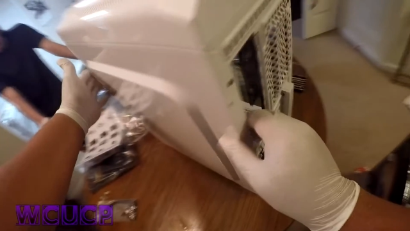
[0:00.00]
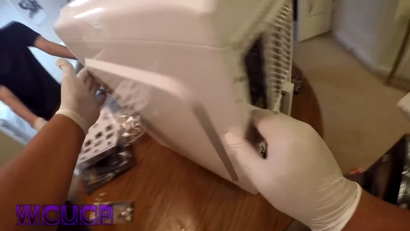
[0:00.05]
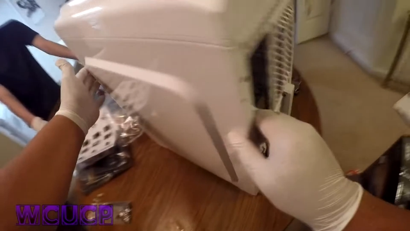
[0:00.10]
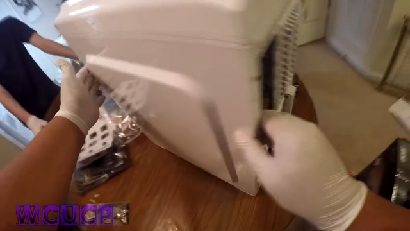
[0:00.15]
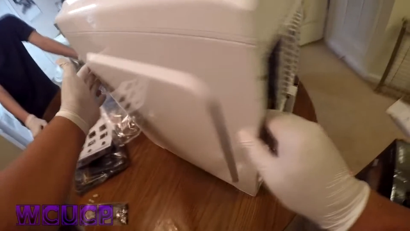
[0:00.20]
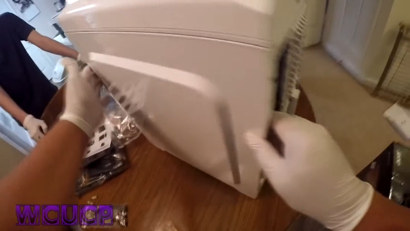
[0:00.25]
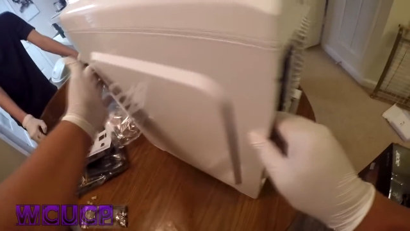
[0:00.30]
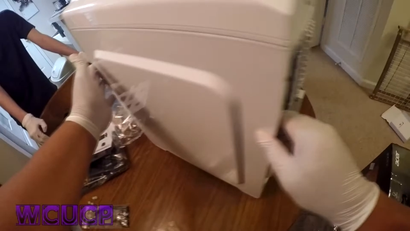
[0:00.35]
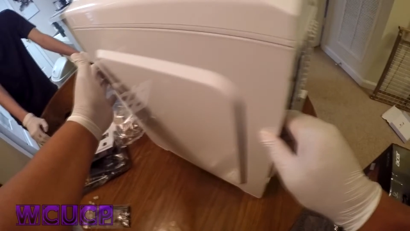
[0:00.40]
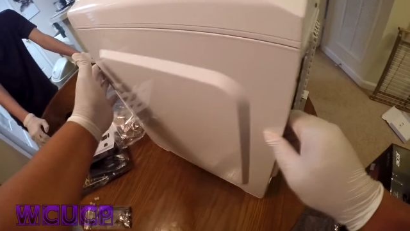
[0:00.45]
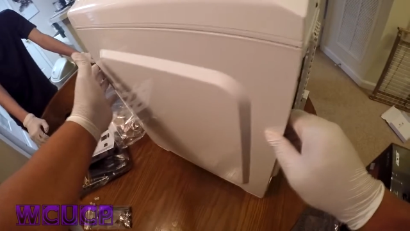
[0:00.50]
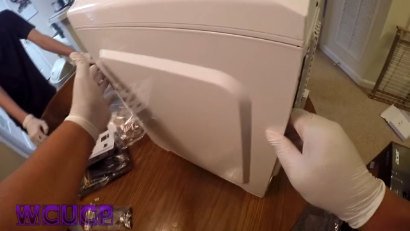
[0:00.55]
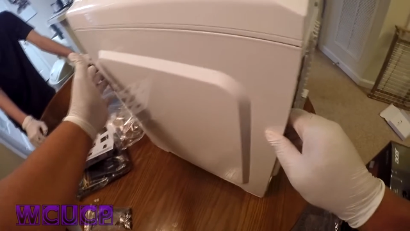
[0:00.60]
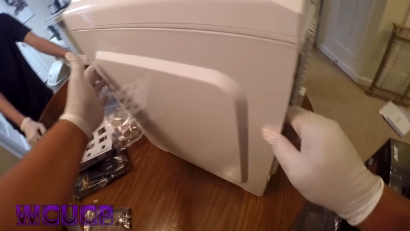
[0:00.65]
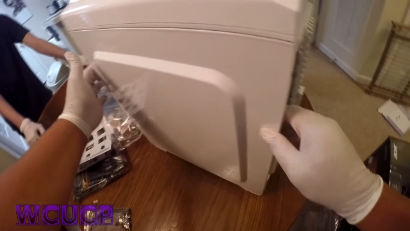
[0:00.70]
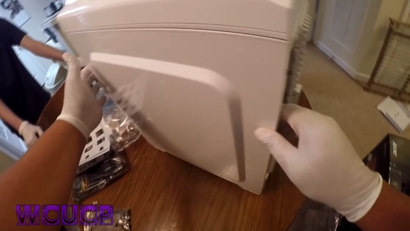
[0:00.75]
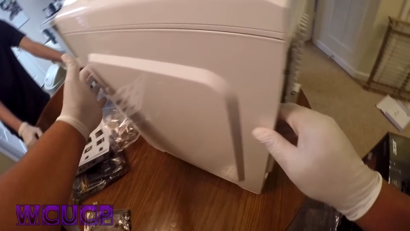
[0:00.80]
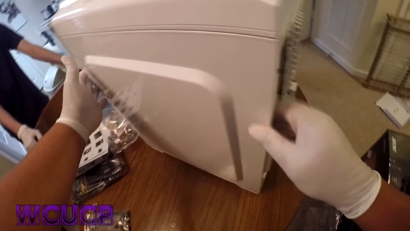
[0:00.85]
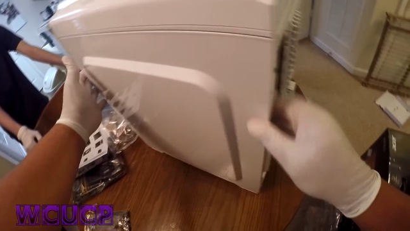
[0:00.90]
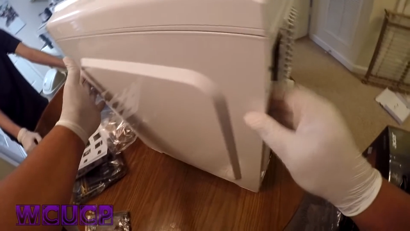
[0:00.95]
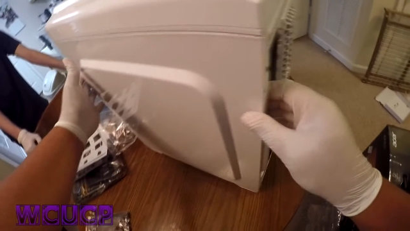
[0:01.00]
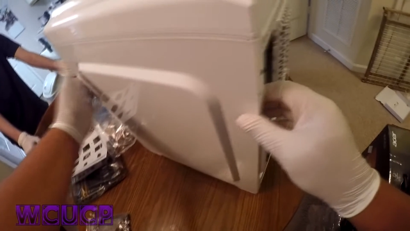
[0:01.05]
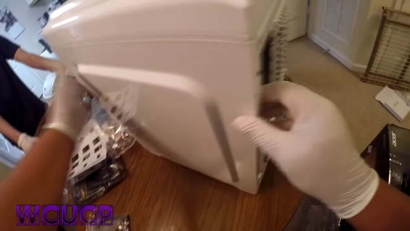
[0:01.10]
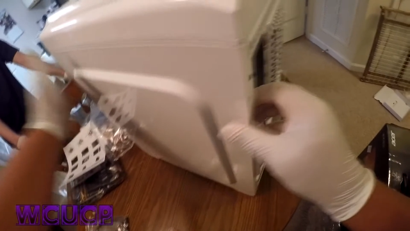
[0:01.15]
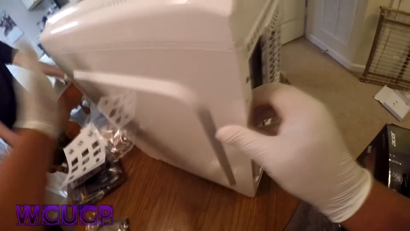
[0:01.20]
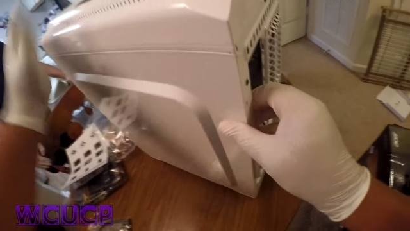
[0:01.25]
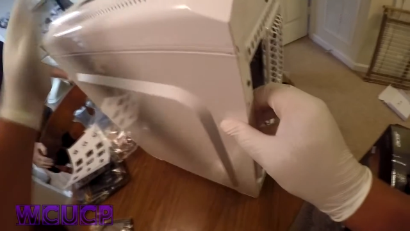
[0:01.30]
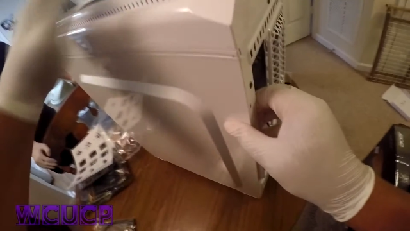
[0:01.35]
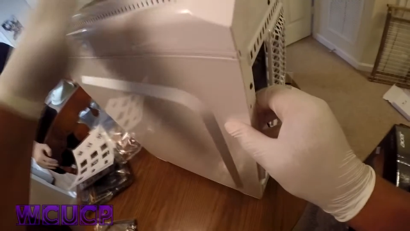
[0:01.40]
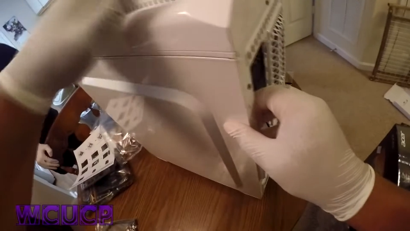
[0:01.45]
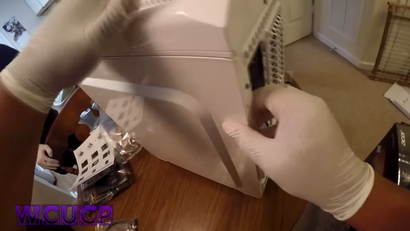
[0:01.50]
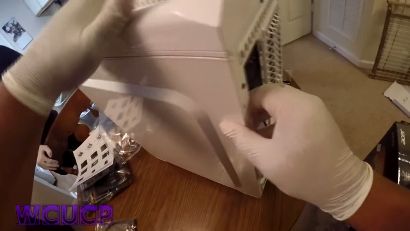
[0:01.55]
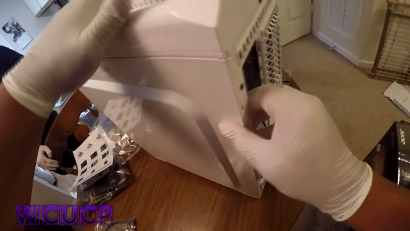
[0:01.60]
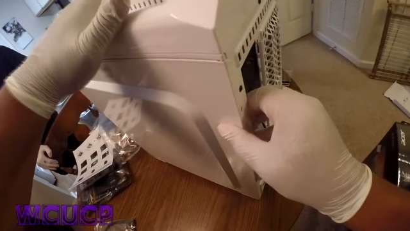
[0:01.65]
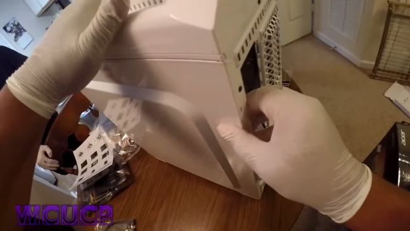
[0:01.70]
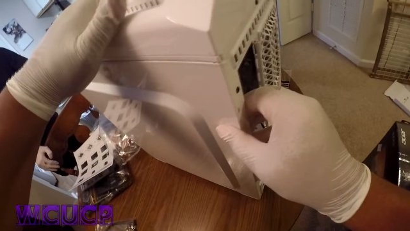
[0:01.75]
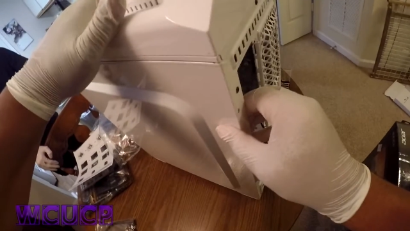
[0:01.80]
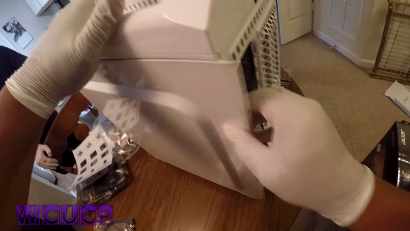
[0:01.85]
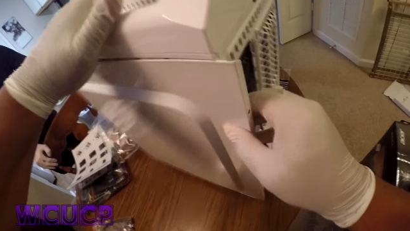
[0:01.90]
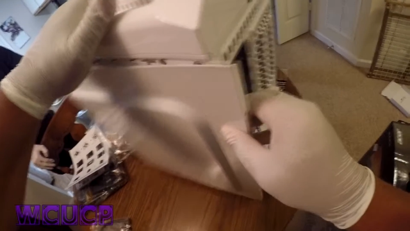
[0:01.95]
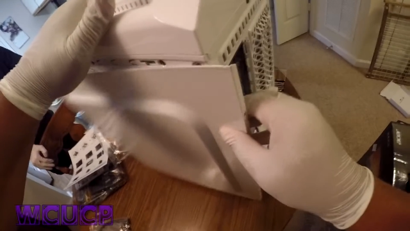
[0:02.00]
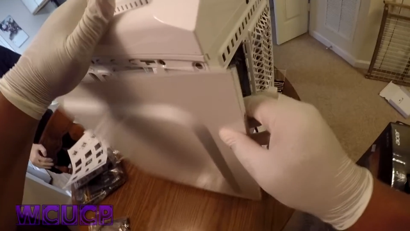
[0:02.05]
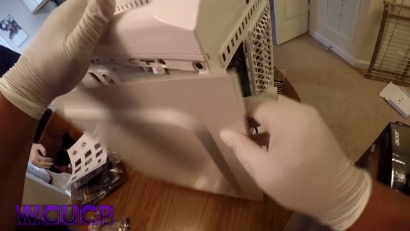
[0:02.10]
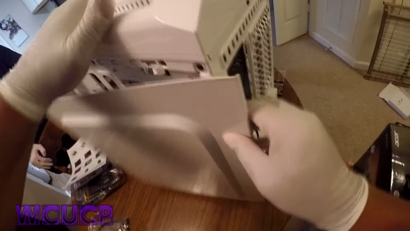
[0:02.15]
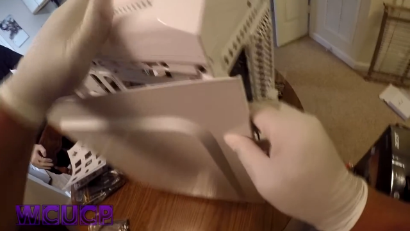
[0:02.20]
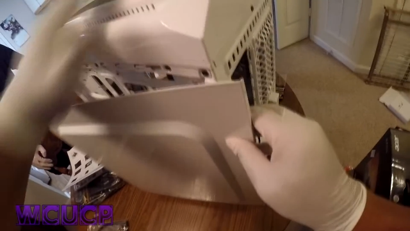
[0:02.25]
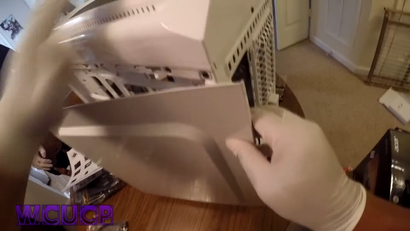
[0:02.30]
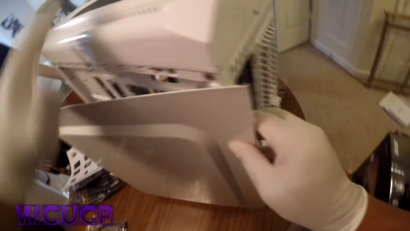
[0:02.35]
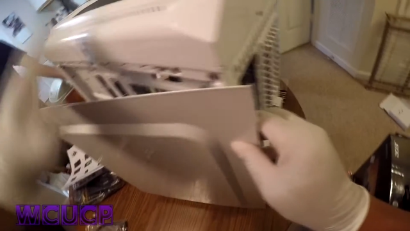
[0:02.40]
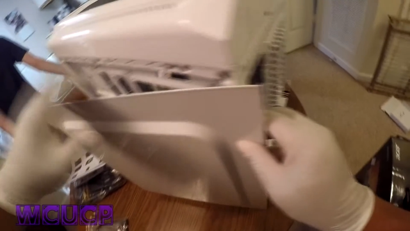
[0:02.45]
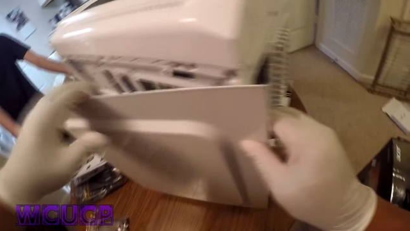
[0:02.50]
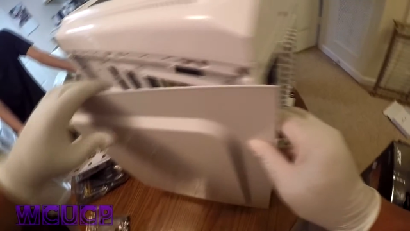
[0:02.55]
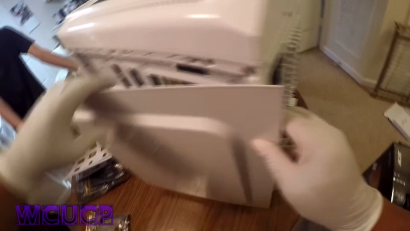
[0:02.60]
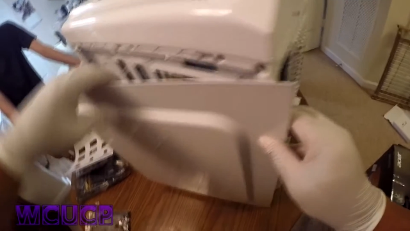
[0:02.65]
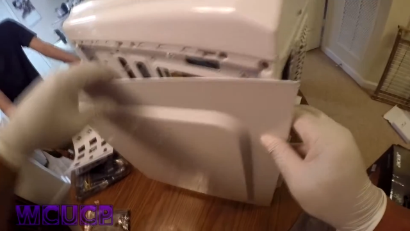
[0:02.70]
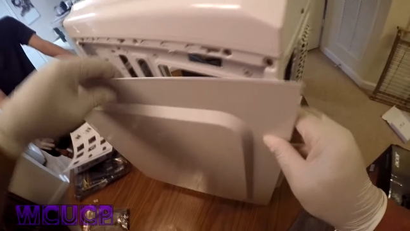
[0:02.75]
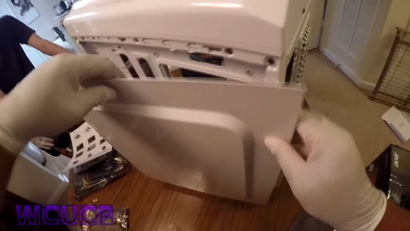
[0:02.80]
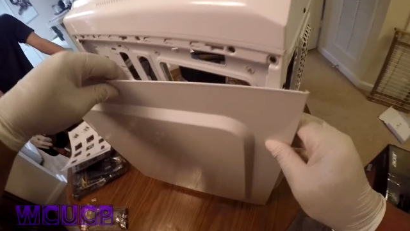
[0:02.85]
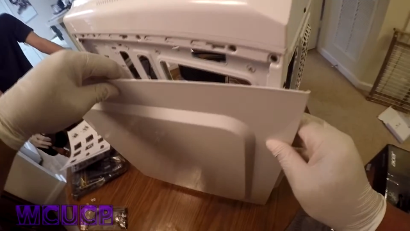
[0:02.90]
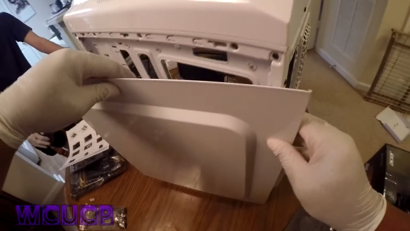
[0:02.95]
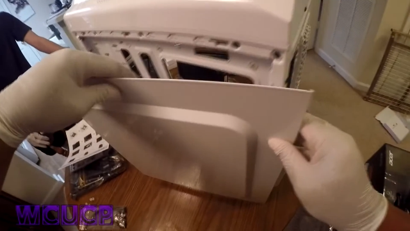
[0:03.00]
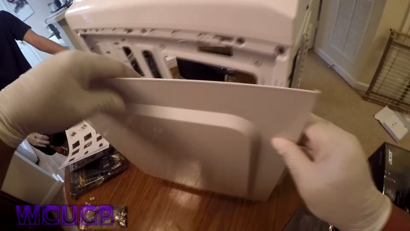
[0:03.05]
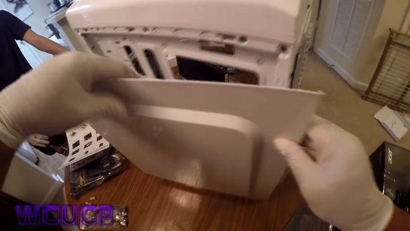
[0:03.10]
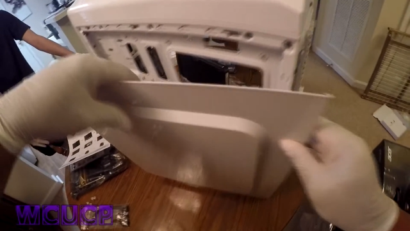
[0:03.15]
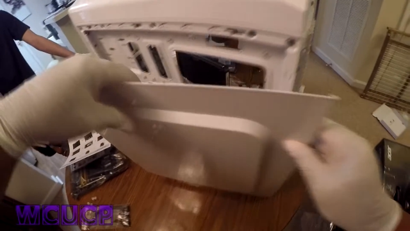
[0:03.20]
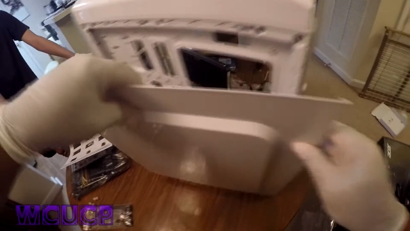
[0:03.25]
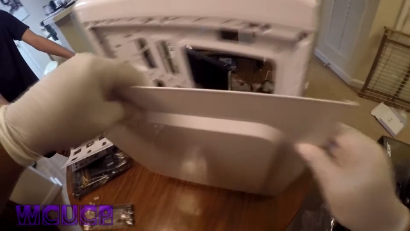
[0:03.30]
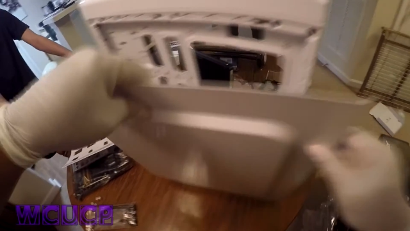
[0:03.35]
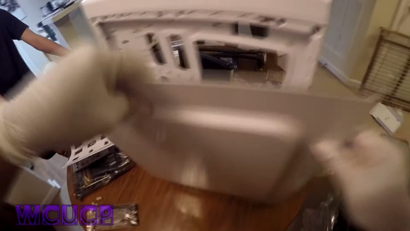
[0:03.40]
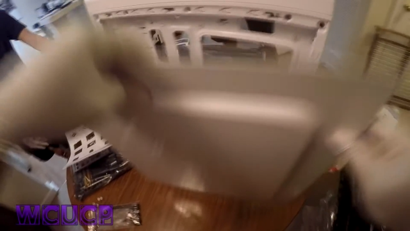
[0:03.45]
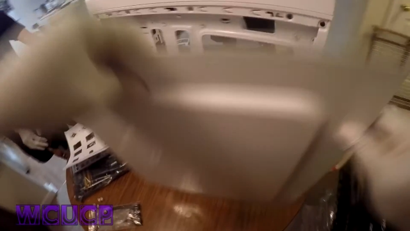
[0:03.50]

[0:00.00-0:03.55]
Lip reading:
No face is visible, so there are no lips to read.